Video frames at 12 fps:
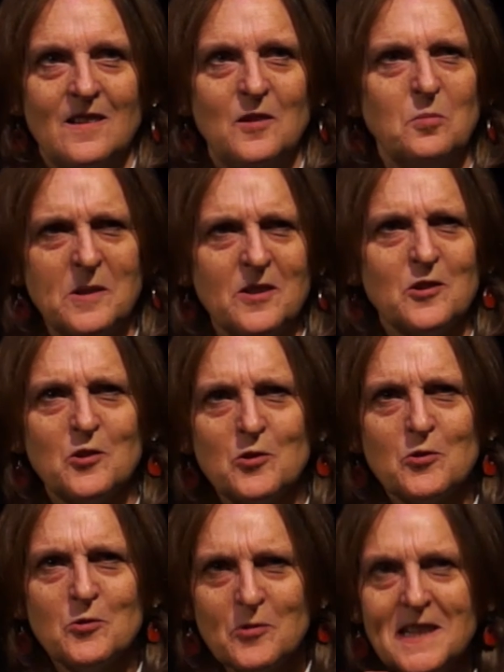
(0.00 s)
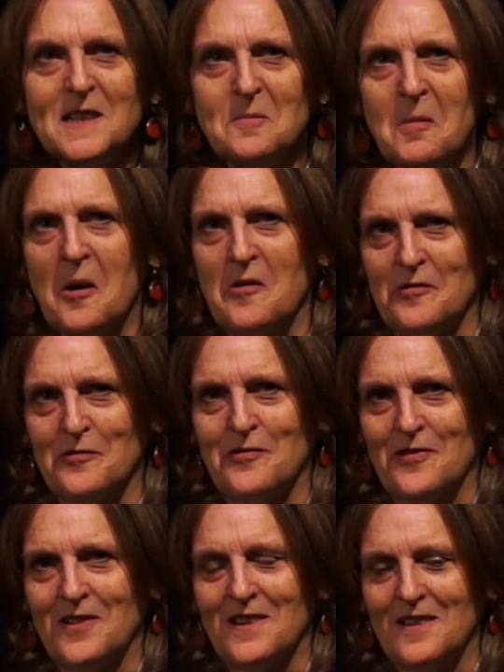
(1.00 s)
you wouldn't dream
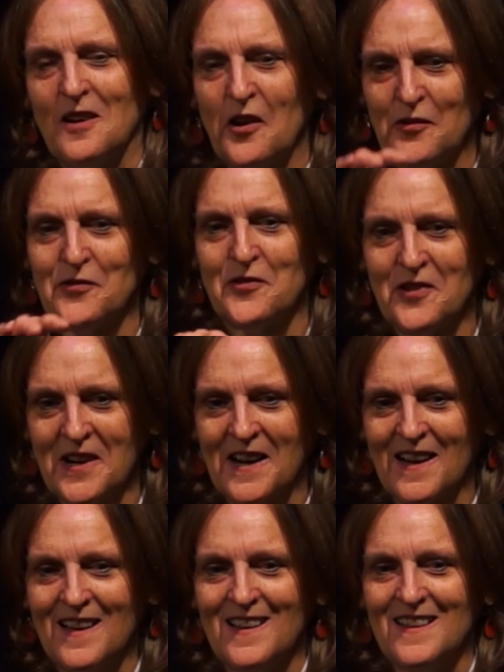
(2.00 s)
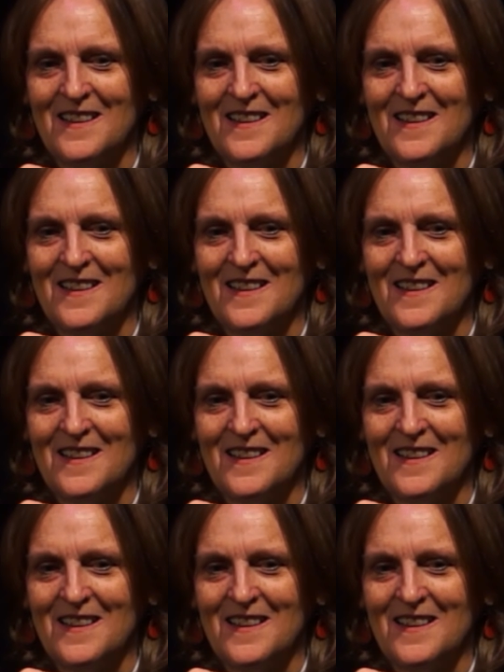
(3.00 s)
of offering